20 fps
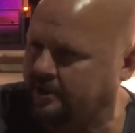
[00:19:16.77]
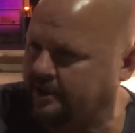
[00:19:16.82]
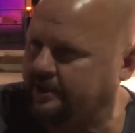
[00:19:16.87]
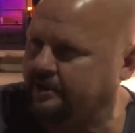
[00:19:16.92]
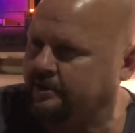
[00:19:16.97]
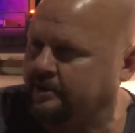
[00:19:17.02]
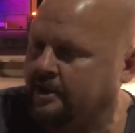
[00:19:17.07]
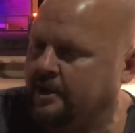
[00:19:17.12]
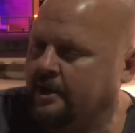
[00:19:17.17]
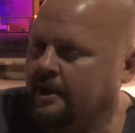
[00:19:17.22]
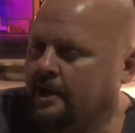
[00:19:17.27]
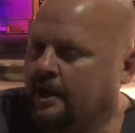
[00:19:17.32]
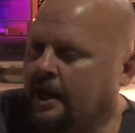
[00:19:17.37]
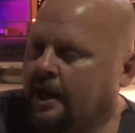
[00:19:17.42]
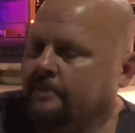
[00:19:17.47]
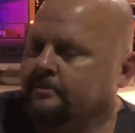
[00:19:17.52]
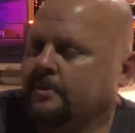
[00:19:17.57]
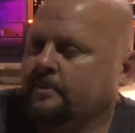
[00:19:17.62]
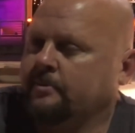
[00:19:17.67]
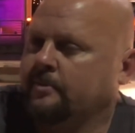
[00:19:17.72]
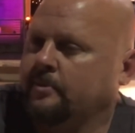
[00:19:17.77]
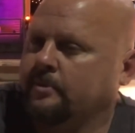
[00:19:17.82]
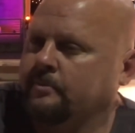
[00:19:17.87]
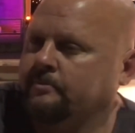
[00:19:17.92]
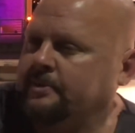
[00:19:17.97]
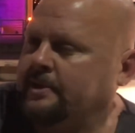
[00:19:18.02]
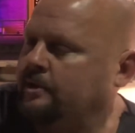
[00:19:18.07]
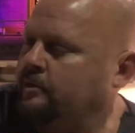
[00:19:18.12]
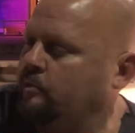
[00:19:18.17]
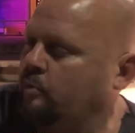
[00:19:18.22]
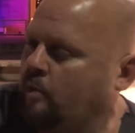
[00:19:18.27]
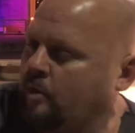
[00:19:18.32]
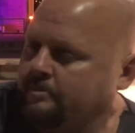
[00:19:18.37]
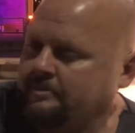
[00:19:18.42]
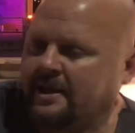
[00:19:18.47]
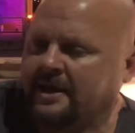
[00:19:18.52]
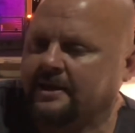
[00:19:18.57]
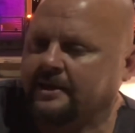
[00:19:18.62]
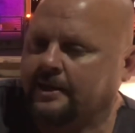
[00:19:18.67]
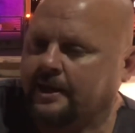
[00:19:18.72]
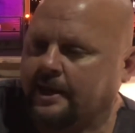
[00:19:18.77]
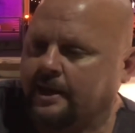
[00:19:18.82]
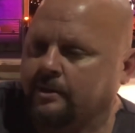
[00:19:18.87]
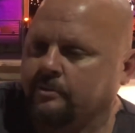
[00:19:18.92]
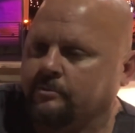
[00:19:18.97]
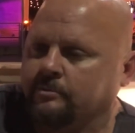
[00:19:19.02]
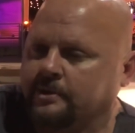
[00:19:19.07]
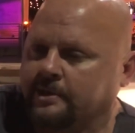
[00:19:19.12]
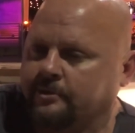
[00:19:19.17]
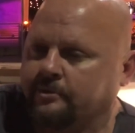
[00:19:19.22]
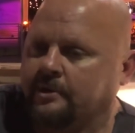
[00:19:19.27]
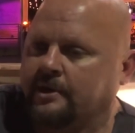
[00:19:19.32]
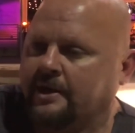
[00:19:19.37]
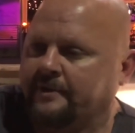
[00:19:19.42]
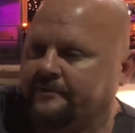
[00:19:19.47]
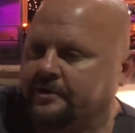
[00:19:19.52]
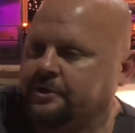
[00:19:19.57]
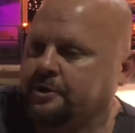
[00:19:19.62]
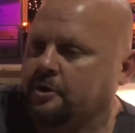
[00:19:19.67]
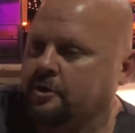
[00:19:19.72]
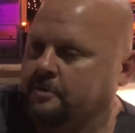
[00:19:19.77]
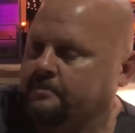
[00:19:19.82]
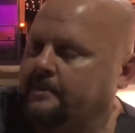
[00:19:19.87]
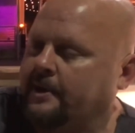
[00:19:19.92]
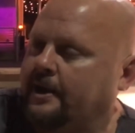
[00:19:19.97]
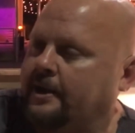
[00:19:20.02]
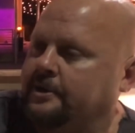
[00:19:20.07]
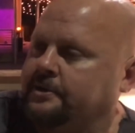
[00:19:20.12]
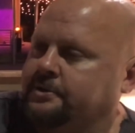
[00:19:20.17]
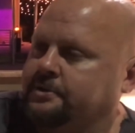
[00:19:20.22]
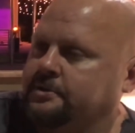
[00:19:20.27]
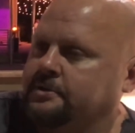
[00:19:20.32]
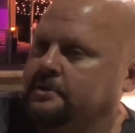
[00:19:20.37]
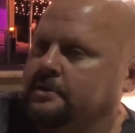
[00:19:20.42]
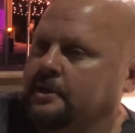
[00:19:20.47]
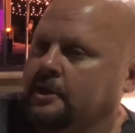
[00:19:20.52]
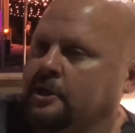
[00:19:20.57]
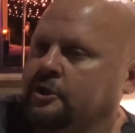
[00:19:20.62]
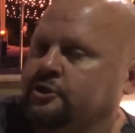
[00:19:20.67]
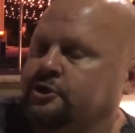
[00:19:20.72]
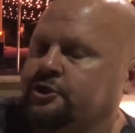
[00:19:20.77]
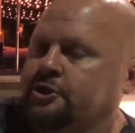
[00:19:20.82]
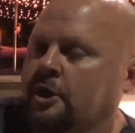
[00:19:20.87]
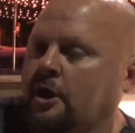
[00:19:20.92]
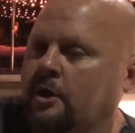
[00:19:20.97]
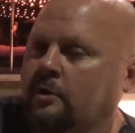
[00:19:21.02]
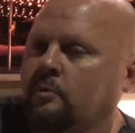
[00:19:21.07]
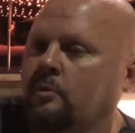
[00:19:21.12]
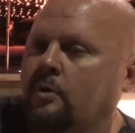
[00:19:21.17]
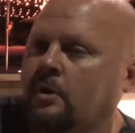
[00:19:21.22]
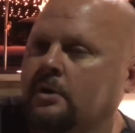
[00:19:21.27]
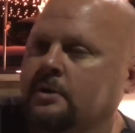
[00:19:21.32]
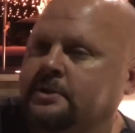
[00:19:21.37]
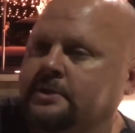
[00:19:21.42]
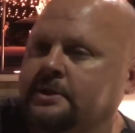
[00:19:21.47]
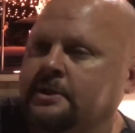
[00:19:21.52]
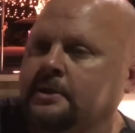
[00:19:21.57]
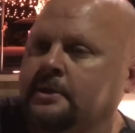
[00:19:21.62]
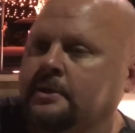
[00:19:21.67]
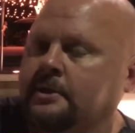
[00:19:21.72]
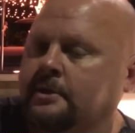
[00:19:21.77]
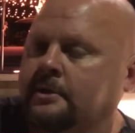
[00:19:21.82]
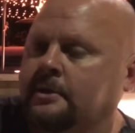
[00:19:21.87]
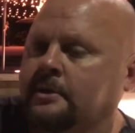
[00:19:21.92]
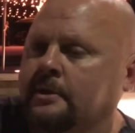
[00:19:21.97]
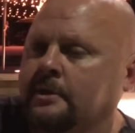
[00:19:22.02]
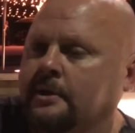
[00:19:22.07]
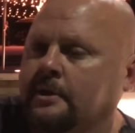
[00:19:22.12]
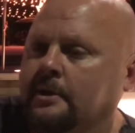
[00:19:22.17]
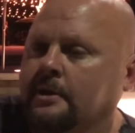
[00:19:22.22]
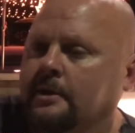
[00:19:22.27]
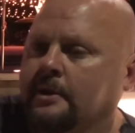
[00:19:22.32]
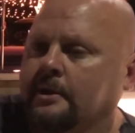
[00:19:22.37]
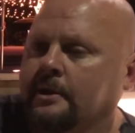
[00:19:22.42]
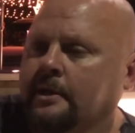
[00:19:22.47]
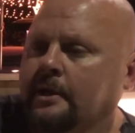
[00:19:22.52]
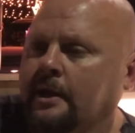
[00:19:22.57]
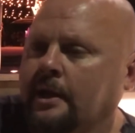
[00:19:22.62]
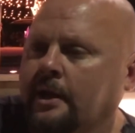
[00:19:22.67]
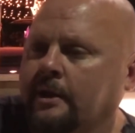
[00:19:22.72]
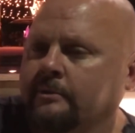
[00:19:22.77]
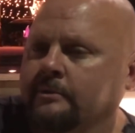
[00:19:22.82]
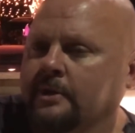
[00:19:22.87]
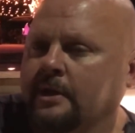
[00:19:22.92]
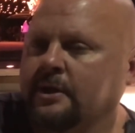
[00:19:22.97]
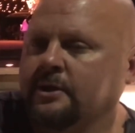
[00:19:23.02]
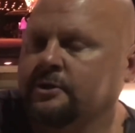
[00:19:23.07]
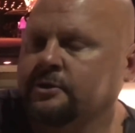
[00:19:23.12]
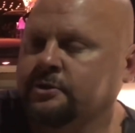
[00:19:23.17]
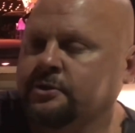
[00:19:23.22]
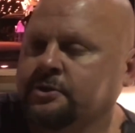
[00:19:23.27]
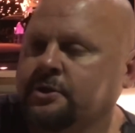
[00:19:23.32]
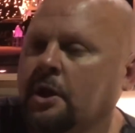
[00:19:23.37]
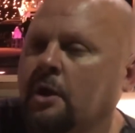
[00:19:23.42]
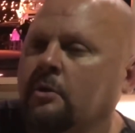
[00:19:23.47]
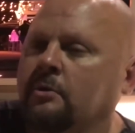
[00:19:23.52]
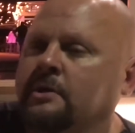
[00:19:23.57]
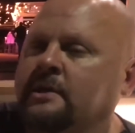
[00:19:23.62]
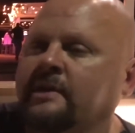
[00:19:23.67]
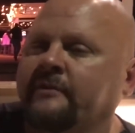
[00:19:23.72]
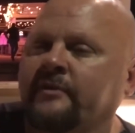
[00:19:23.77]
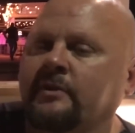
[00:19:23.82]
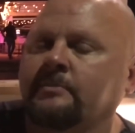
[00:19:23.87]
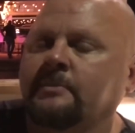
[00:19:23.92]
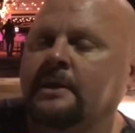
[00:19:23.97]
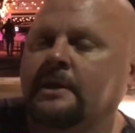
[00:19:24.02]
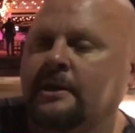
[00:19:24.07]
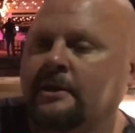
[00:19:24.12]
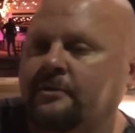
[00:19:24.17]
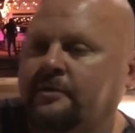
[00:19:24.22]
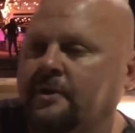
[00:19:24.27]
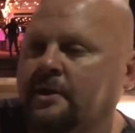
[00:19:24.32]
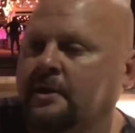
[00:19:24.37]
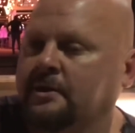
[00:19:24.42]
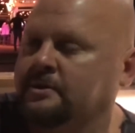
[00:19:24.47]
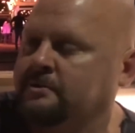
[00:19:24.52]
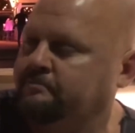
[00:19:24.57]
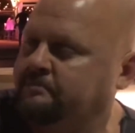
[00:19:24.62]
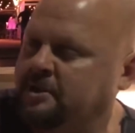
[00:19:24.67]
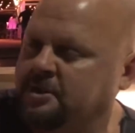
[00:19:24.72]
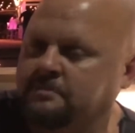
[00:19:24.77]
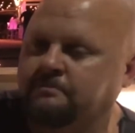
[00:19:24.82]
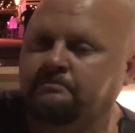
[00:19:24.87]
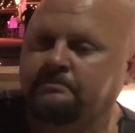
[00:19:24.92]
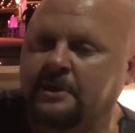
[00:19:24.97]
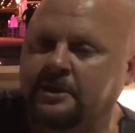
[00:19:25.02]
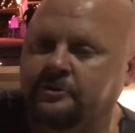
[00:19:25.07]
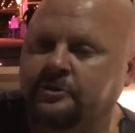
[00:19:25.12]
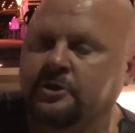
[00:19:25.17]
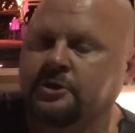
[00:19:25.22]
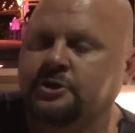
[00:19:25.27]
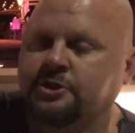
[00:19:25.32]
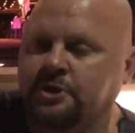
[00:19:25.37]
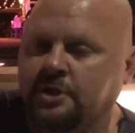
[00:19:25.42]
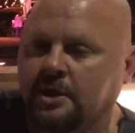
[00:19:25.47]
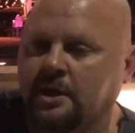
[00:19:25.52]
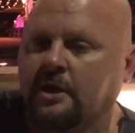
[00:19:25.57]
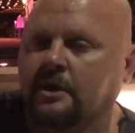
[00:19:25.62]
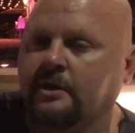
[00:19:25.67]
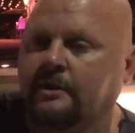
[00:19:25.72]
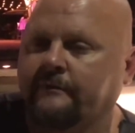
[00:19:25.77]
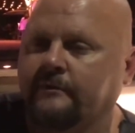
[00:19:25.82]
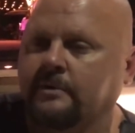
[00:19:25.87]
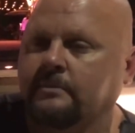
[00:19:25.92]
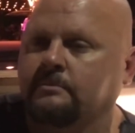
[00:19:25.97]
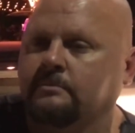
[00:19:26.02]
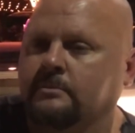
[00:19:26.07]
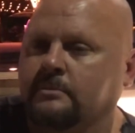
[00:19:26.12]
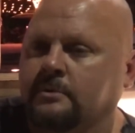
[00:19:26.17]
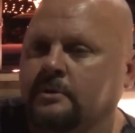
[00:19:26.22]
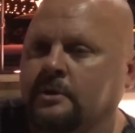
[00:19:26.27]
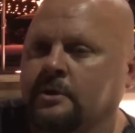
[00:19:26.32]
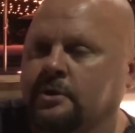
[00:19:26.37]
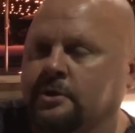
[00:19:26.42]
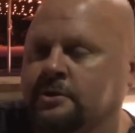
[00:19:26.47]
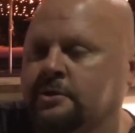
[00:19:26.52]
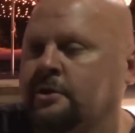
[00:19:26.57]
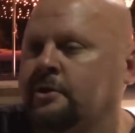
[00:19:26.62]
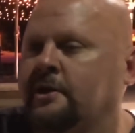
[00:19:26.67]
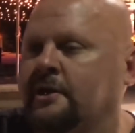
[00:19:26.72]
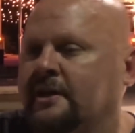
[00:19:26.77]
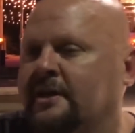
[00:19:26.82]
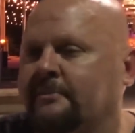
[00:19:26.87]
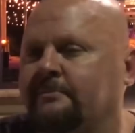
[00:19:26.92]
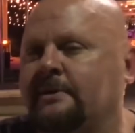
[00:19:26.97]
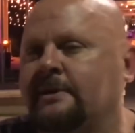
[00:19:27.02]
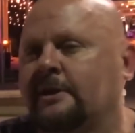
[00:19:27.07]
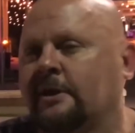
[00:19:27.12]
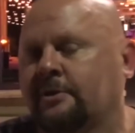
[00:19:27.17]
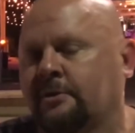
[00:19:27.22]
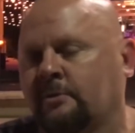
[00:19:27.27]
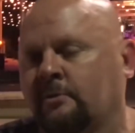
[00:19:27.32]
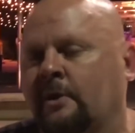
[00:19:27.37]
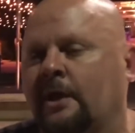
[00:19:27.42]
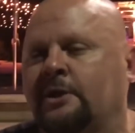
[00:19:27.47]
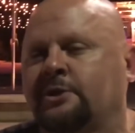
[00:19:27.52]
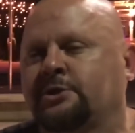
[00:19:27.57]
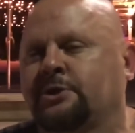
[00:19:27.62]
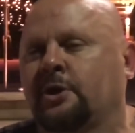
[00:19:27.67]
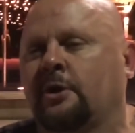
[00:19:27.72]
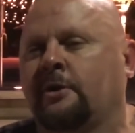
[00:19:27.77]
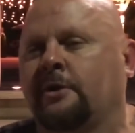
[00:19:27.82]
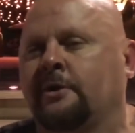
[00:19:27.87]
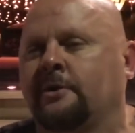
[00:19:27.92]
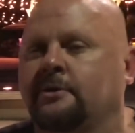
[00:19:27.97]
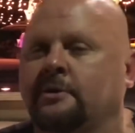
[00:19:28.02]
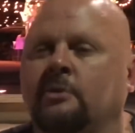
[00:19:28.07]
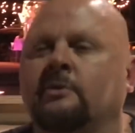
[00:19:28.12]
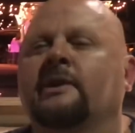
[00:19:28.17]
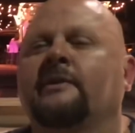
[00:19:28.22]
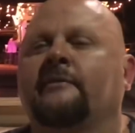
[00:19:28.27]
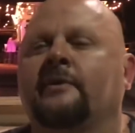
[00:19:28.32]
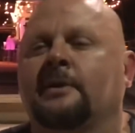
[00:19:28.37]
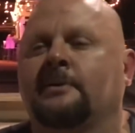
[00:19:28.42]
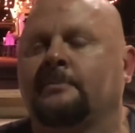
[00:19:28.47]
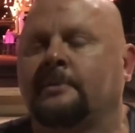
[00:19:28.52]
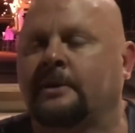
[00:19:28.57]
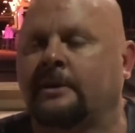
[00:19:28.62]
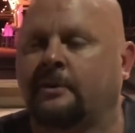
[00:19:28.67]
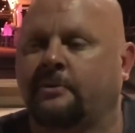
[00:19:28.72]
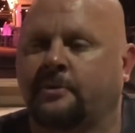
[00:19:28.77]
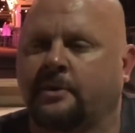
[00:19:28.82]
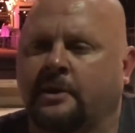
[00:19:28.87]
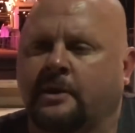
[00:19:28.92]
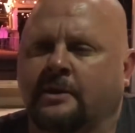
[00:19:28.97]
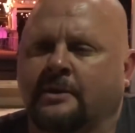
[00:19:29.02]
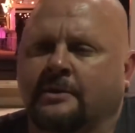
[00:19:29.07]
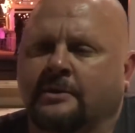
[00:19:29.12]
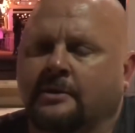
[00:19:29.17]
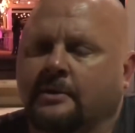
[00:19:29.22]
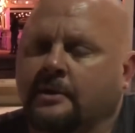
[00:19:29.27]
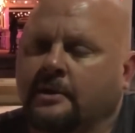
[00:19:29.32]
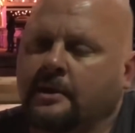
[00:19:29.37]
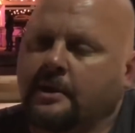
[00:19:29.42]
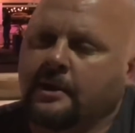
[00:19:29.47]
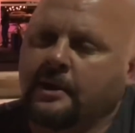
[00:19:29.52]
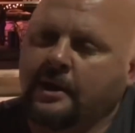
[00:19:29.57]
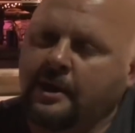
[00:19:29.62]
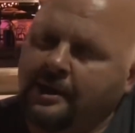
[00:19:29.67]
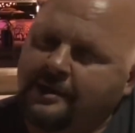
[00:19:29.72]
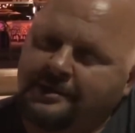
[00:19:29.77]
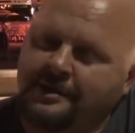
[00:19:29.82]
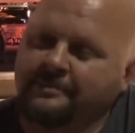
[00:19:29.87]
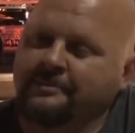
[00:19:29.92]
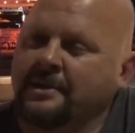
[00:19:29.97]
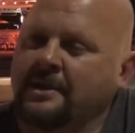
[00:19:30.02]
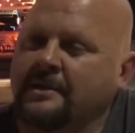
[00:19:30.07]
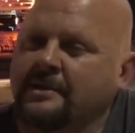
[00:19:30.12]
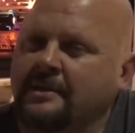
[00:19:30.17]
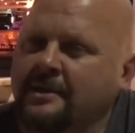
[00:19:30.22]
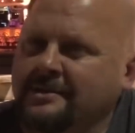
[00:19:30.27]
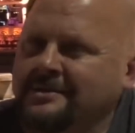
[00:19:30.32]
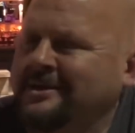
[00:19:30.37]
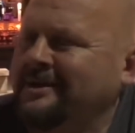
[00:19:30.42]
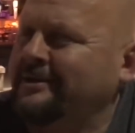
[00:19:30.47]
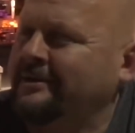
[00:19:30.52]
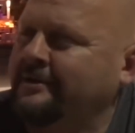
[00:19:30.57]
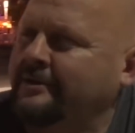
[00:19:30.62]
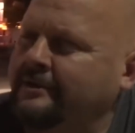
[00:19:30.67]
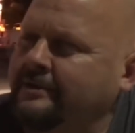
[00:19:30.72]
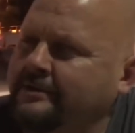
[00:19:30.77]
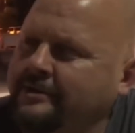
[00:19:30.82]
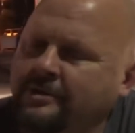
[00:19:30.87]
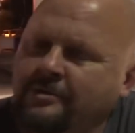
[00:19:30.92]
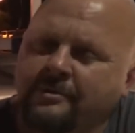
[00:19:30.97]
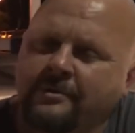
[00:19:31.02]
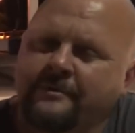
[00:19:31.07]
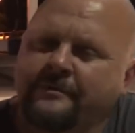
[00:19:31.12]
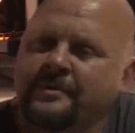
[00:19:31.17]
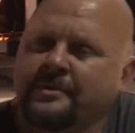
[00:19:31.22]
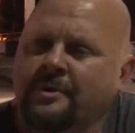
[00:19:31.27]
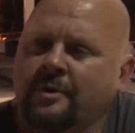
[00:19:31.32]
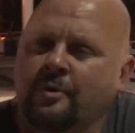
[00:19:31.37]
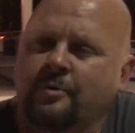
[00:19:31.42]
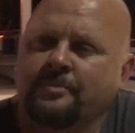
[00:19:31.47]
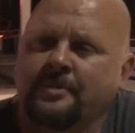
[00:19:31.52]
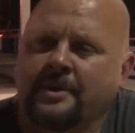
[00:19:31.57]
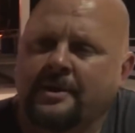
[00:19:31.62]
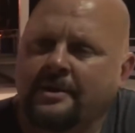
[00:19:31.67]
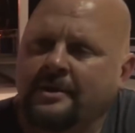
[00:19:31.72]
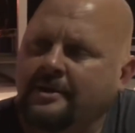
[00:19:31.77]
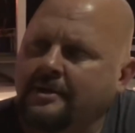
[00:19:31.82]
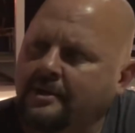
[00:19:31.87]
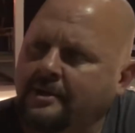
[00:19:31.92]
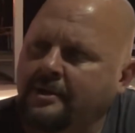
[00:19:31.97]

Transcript: like, I remember me and One Man Gang were getting ready to have a dark match, and Sean walked in, and he was like, don't give him anything, just beat the shit out of him. He goes, you didn't give me nothing when I started, don't give him anything. And I was like, man, that's kind of, you don't even know me.